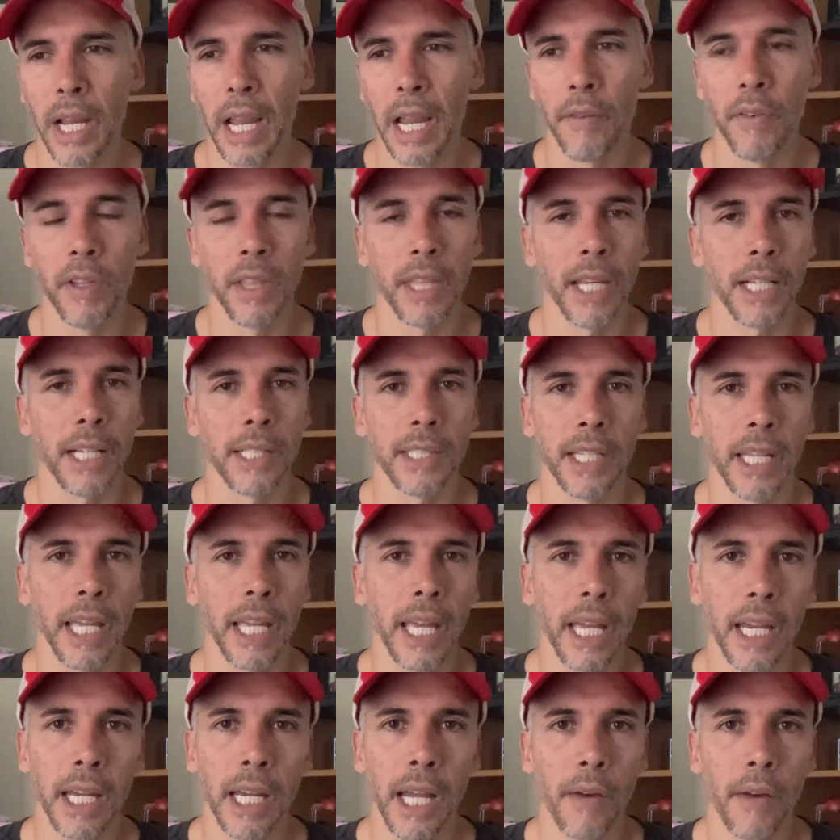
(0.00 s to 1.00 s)
Everything's a
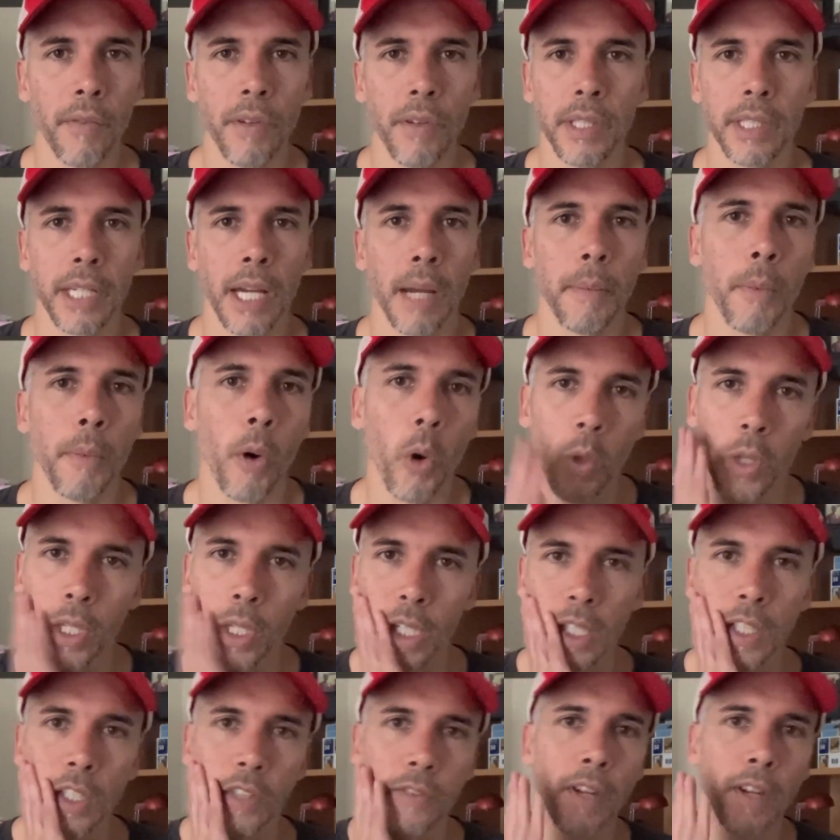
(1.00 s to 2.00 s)
hit. Every time holding
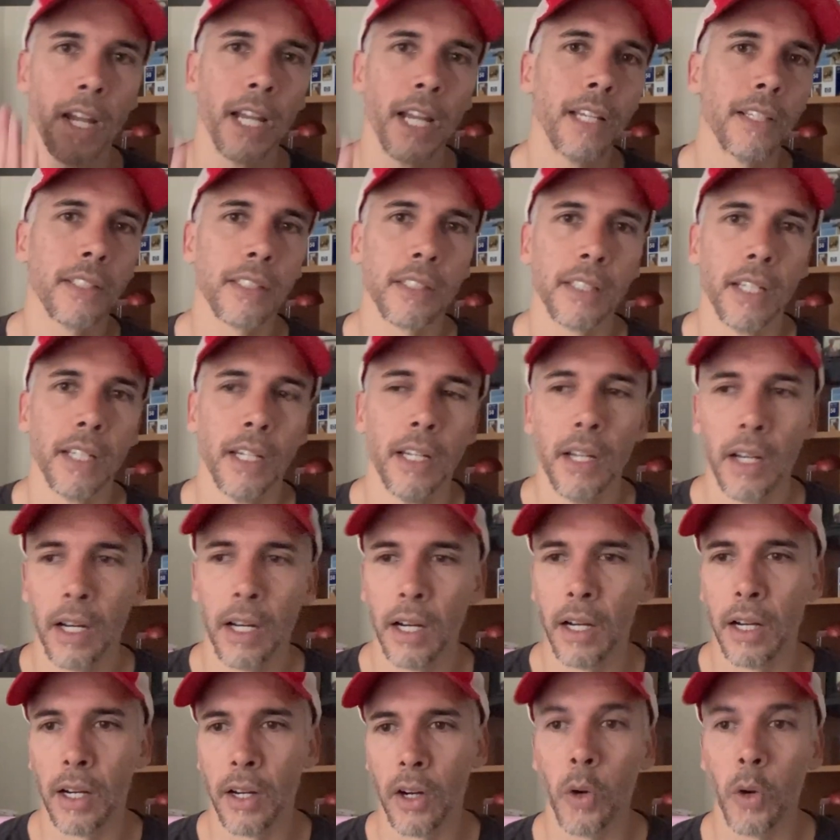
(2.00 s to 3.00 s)
his face,
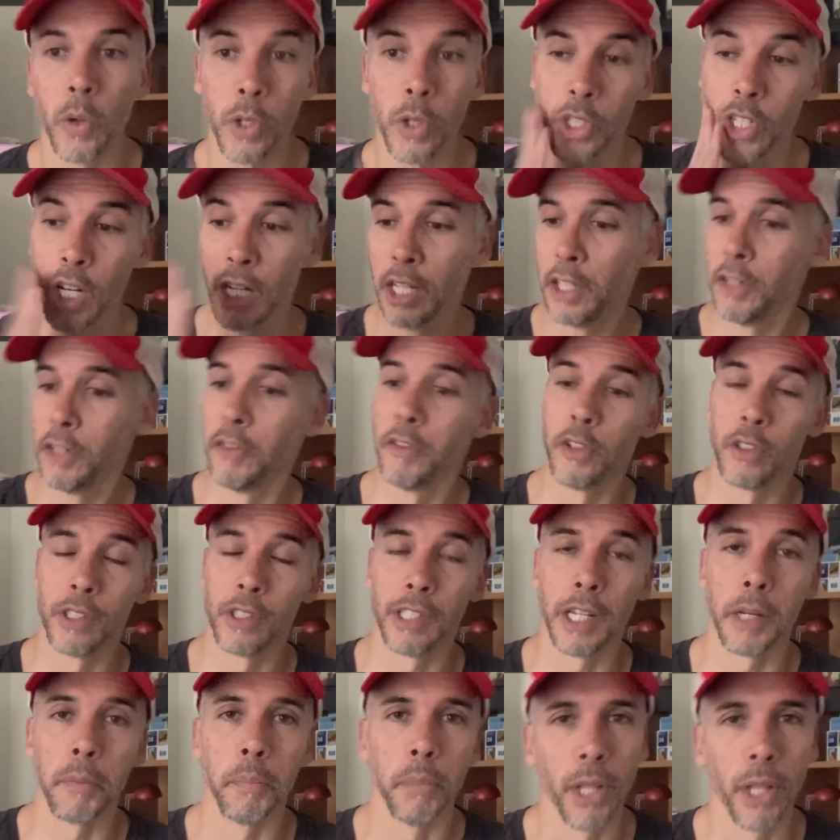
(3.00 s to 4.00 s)
uh, always checking if there's
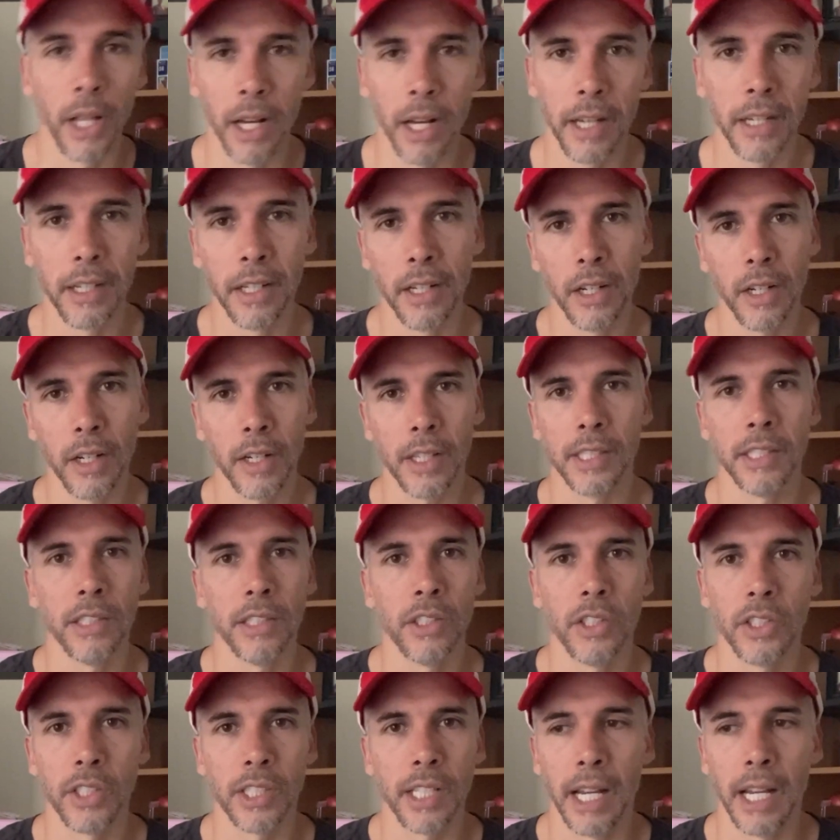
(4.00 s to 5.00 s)
like blood, you know, because he
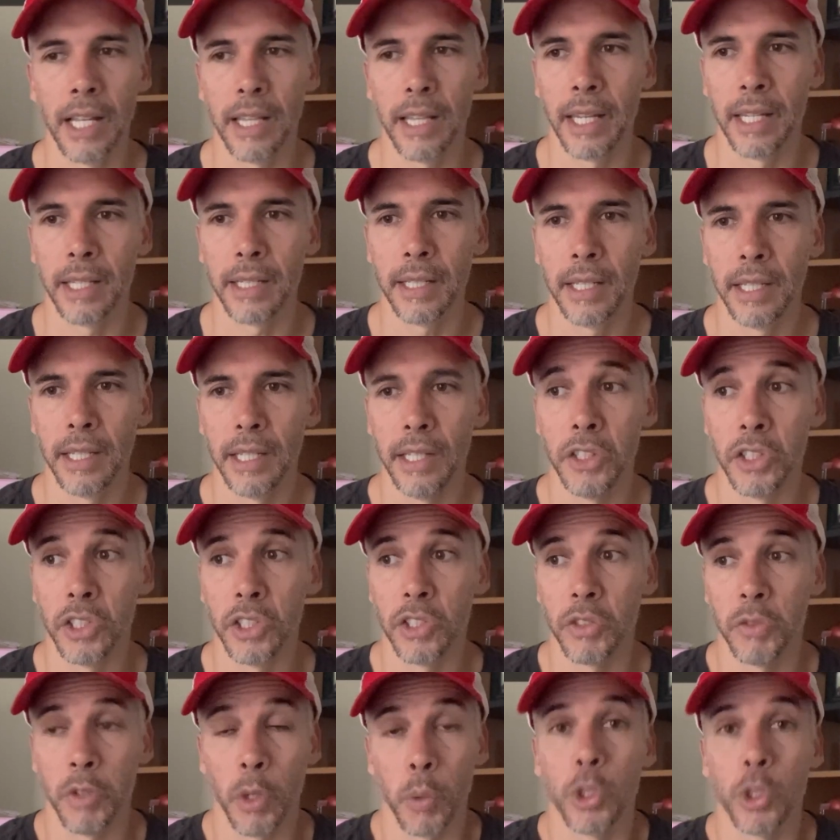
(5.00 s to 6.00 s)
just got like he
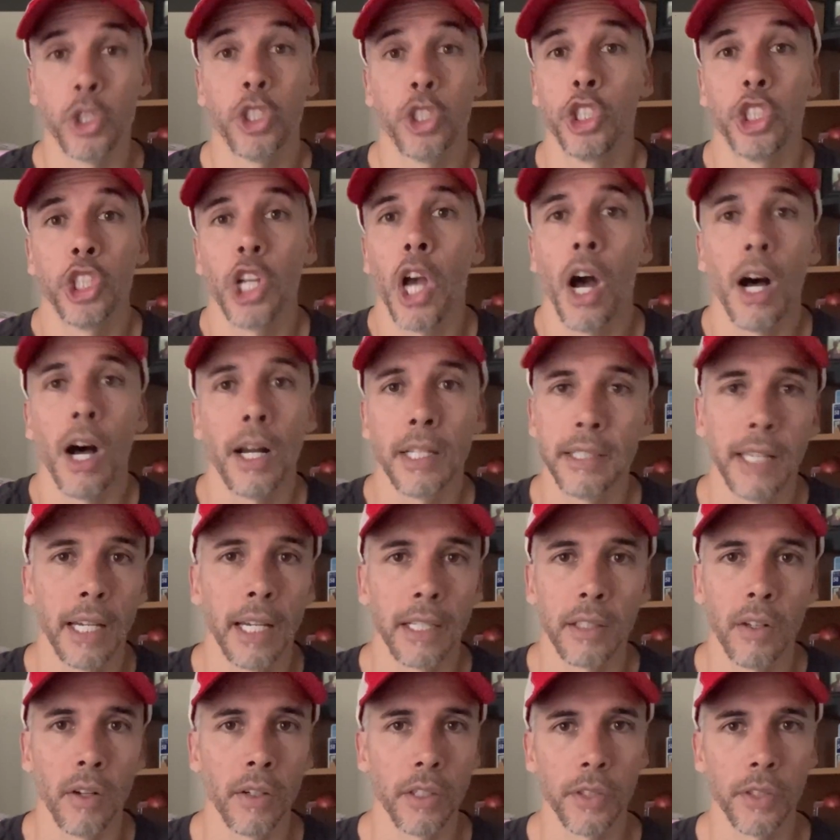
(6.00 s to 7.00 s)
just there was
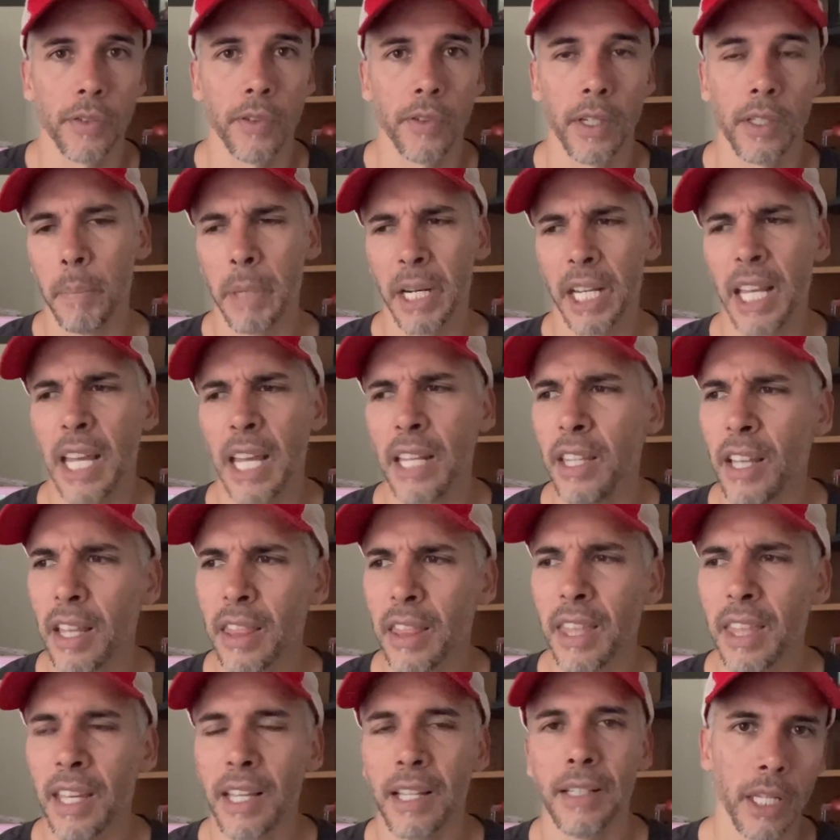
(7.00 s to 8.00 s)
contact on his face. But again,
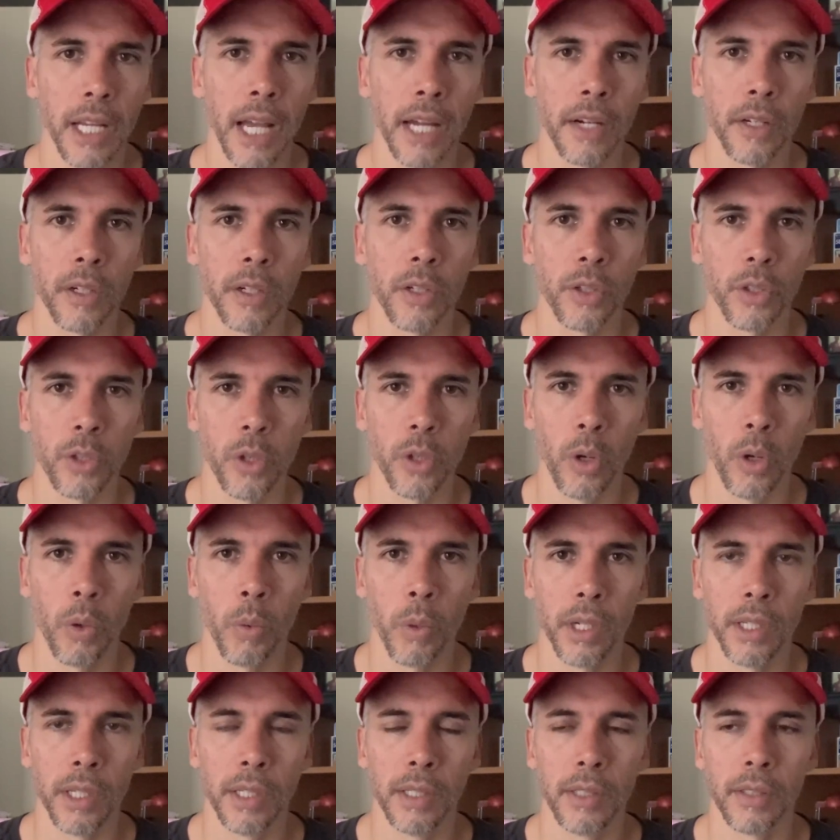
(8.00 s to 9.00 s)
nothing out of control
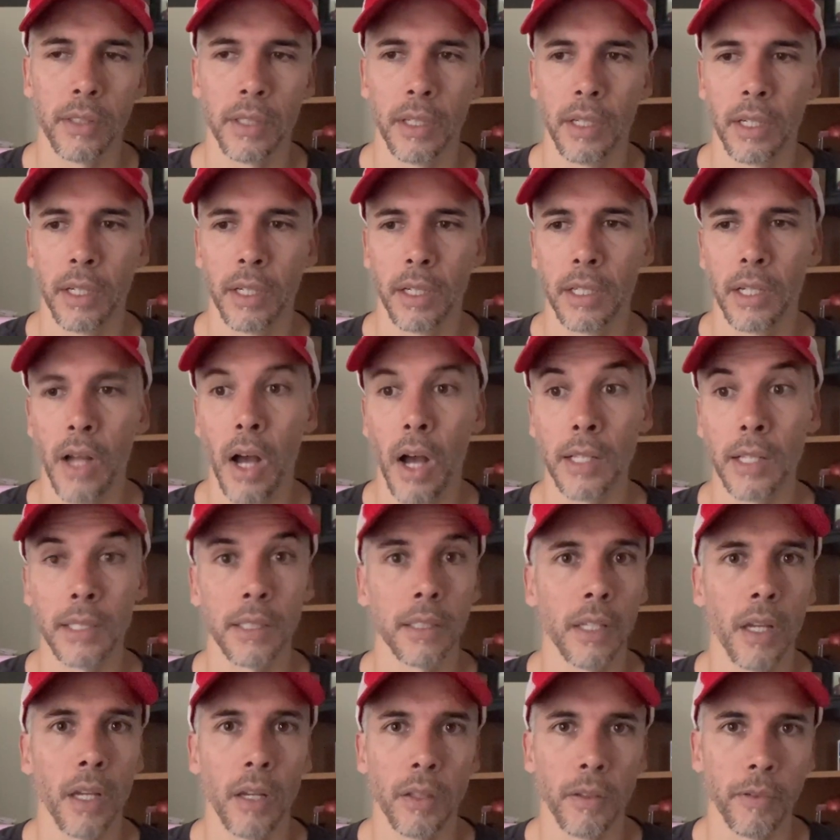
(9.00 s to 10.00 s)
where he's uh,
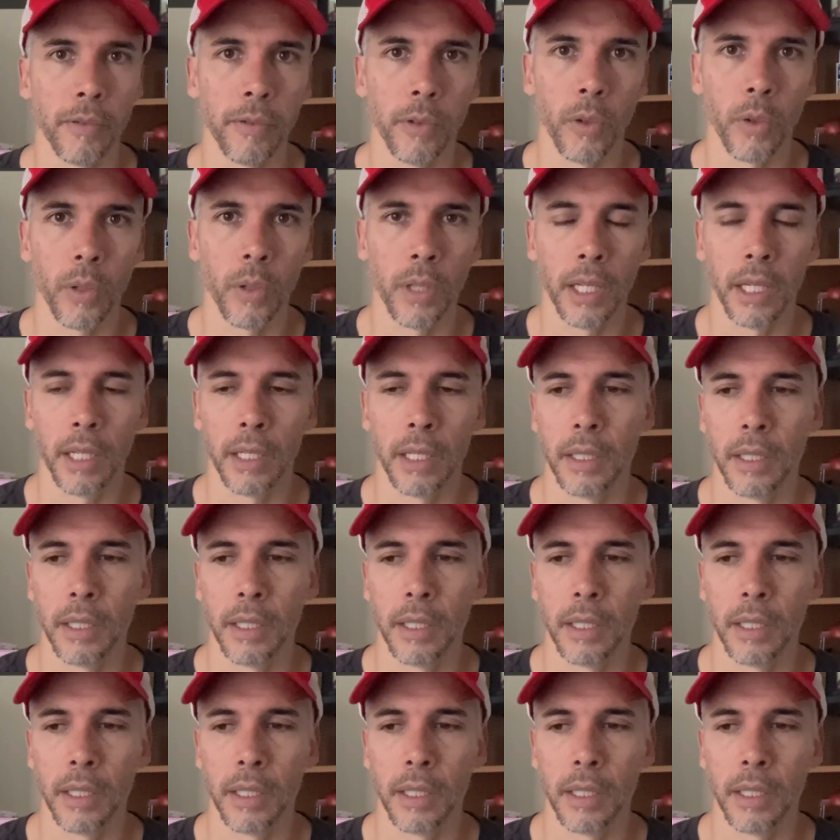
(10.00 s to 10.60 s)
constantly on the floor like